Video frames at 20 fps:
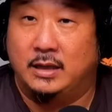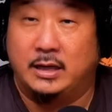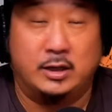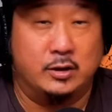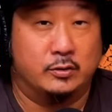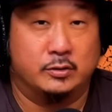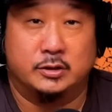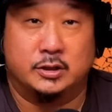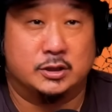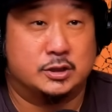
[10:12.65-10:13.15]
Like
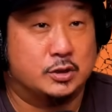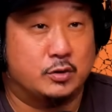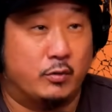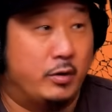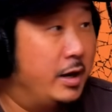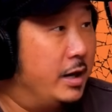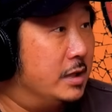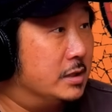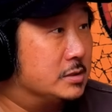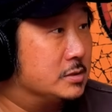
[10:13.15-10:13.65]
you're a
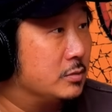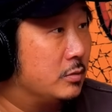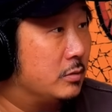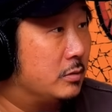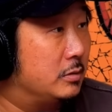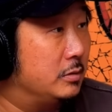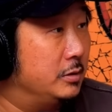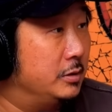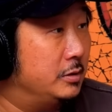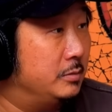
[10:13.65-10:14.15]
disgrace,
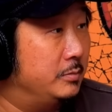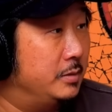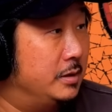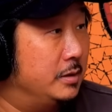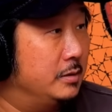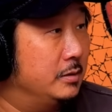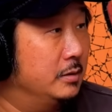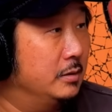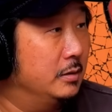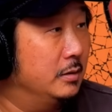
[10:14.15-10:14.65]
or you know what I
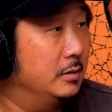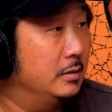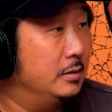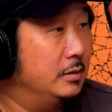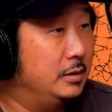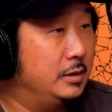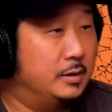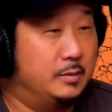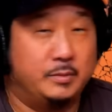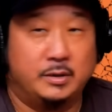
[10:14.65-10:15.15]
mean?
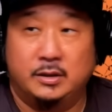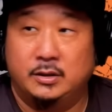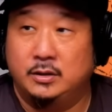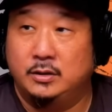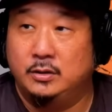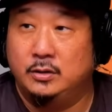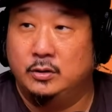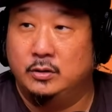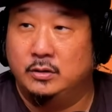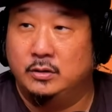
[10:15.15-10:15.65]
You know what I
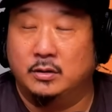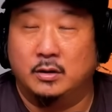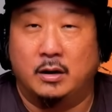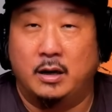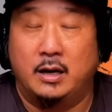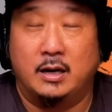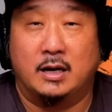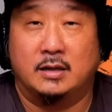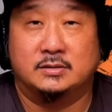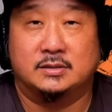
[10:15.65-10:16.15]
mean? You know,
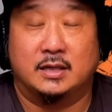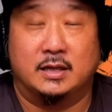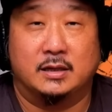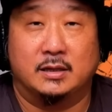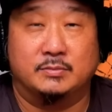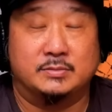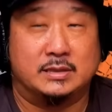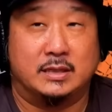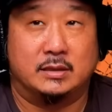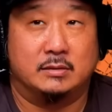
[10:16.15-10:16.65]
and
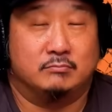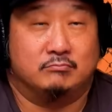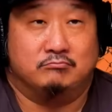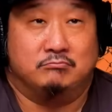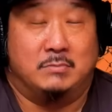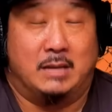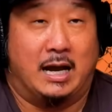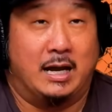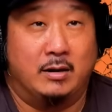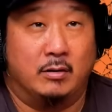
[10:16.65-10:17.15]
it's like
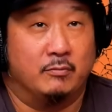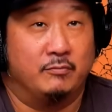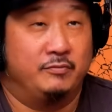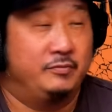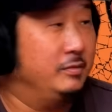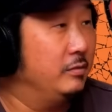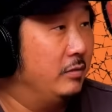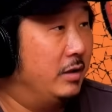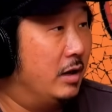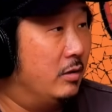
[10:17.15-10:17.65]
I don't
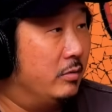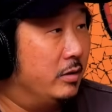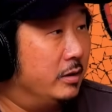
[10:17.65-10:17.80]
feel that